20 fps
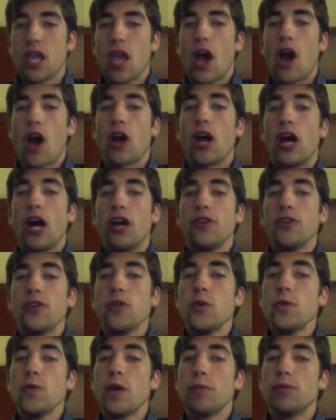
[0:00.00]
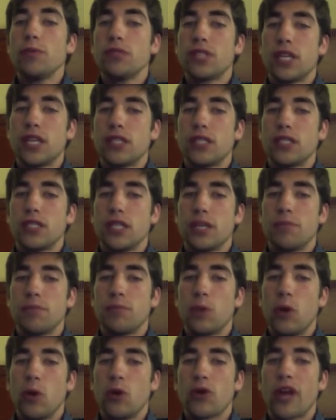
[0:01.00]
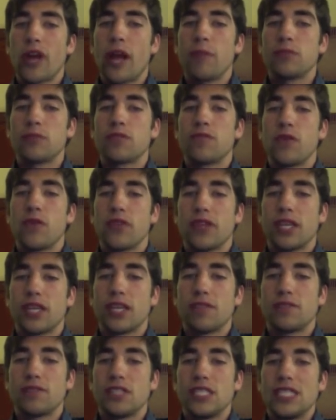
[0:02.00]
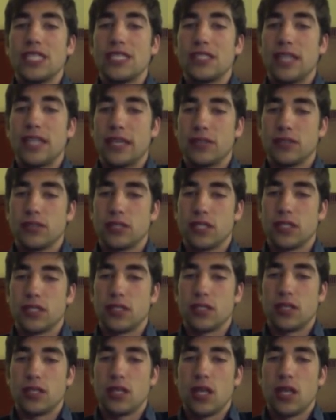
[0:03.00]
are underrepresented in programs for the gifted and talented,